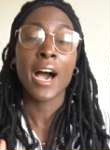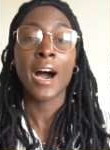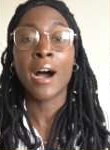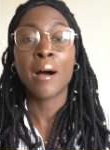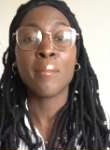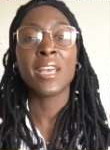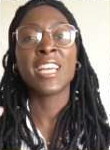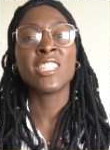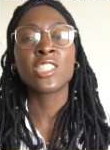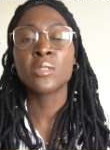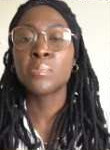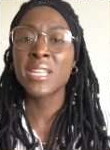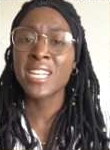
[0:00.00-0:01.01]
um, and
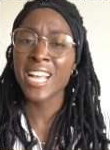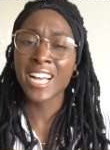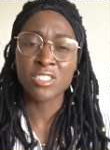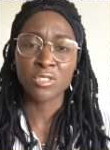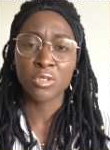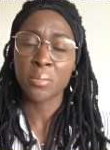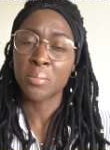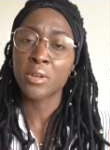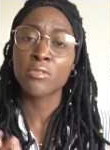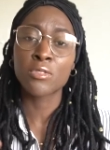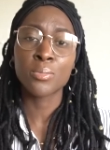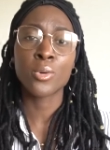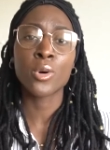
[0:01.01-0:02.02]
just be natural,
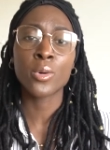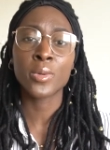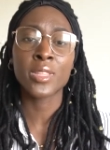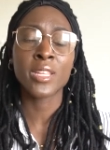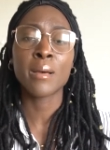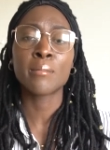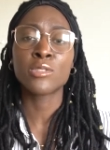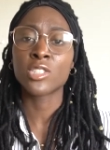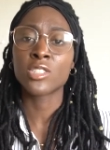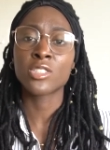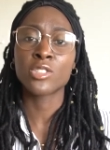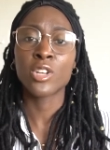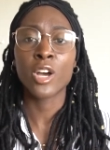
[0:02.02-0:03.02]
build rapport with them,
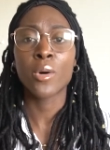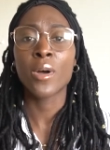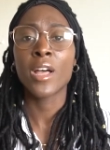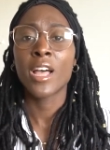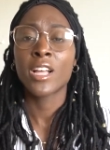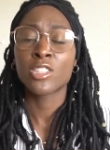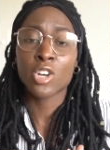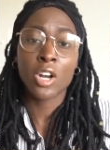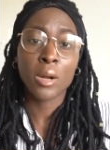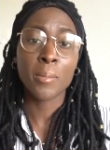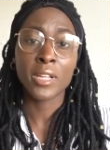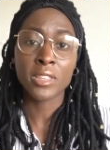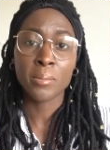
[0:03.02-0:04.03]
just, you know, talk
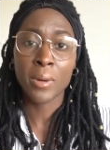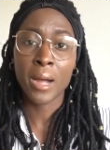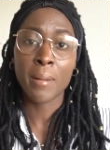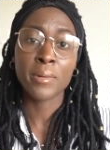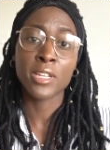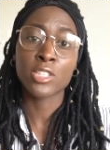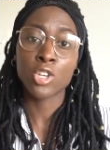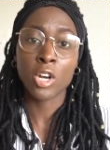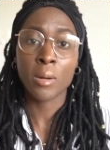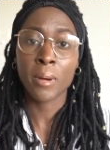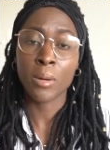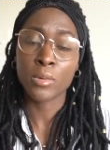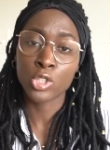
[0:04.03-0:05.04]
about the property, talk
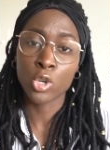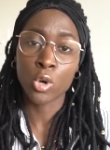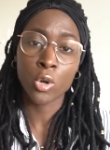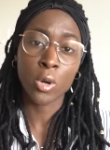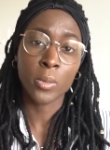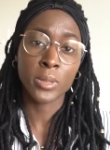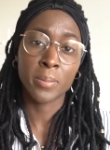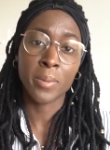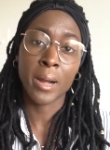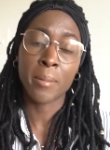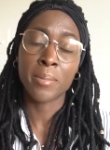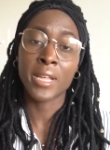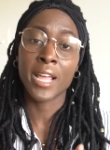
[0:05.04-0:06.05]
about what's going on with the
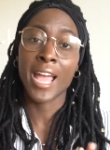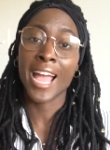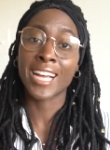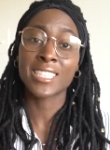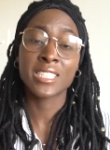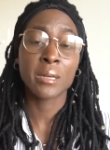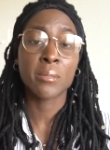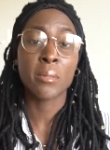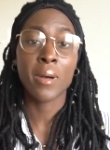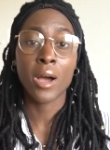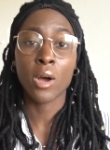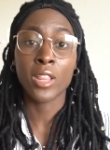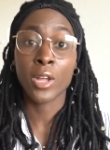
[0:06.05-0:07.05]
property, ask them
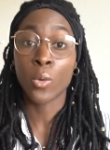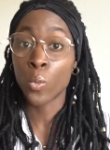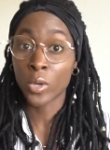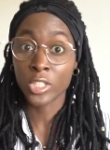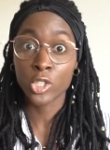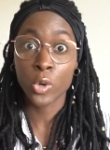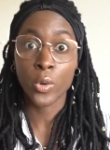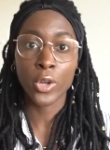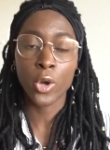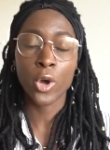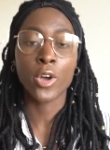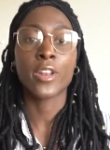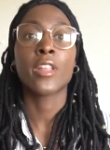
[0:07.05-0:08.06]
about like what's going
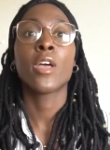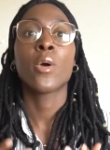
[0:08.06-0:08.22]
on,